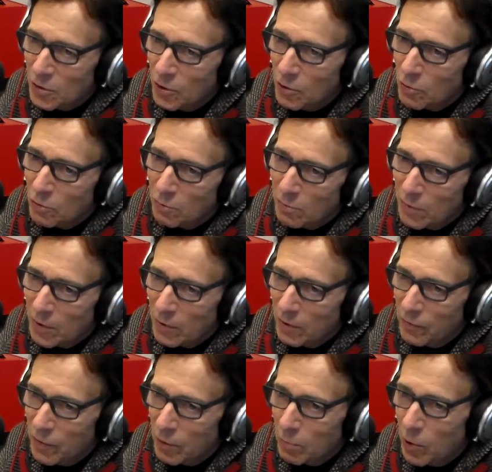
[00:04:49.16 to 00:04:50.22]
So
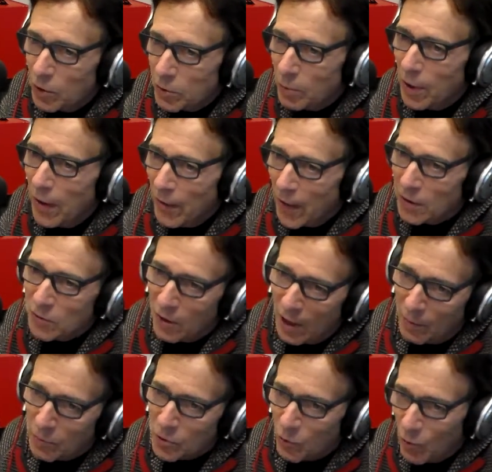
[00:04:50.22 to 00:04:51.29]
if you multiply that
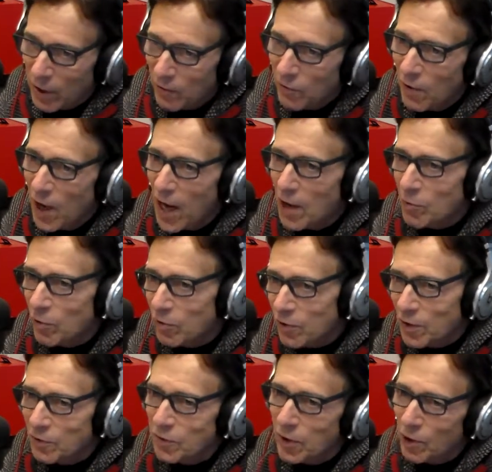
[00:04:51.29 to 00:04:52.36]
times 25 or
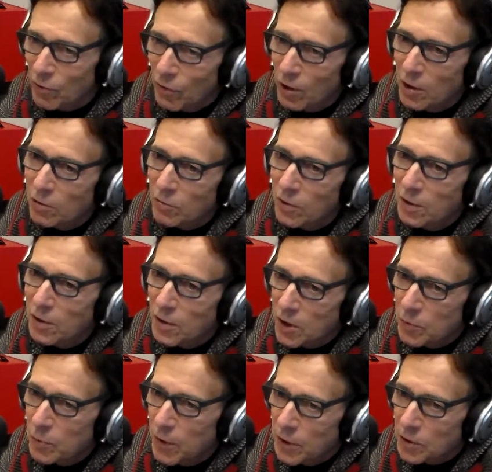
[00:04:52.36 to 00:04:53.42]
50 or 100,
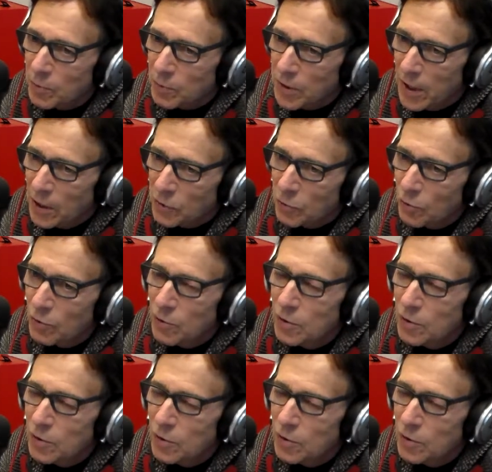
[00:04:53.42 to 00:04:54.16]
it's pretty substantial.